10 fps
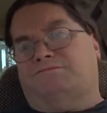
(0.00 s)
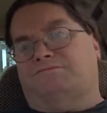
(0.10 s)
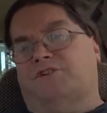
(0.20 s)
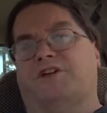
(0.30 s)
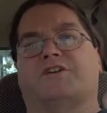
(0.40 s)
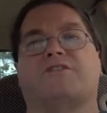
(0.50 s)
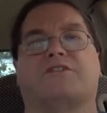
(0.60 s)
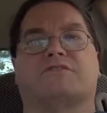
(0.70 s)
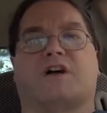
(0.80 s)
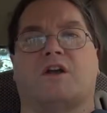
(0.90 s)
What are you going to
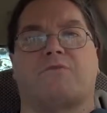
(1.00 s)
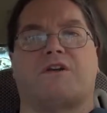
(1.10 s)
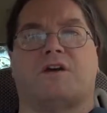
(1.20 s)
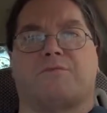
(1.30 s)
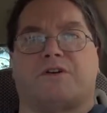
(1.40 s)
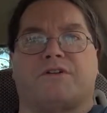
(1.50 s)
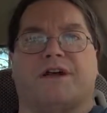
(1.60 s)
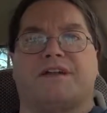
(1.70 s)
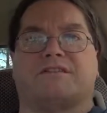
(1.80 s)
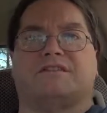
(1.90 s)
do? Onward and upward,
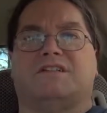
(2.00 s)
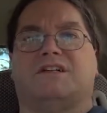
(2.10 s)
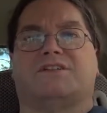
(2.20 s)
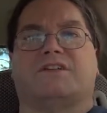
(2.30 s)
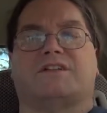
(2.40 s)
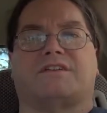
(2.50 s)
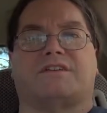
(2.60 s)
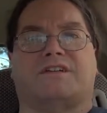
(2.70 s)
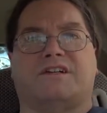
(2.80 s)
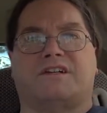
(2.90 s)
right? No, don't let
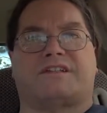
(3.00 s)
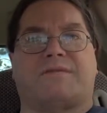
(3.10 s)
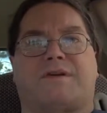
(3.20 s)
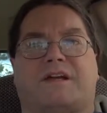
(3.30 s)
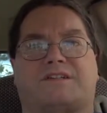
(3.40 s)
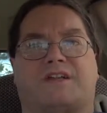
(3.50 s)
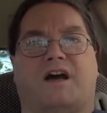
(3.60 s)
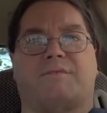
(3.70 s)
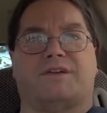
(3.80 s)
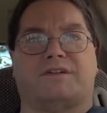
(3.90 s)
the setbacks
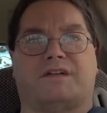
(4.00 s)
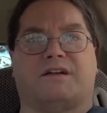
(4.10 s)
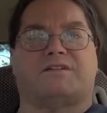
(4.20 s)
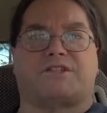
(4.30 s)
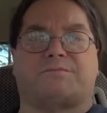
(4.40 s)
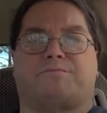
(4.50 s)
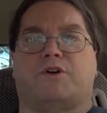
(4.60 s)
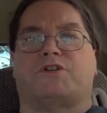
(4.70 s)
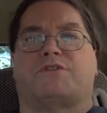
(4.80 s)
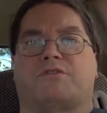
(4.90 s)
stop you. Got to
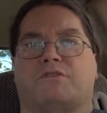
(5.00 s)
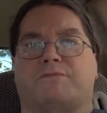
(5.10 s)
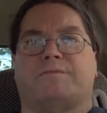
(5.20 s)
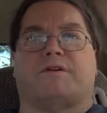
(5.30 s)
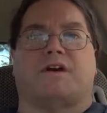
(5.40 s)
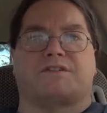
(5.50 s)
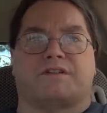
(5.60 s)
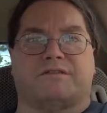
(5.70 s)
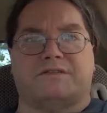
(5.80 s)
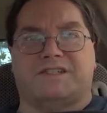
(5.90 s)
push through and be
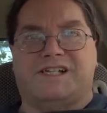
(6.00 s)
positive.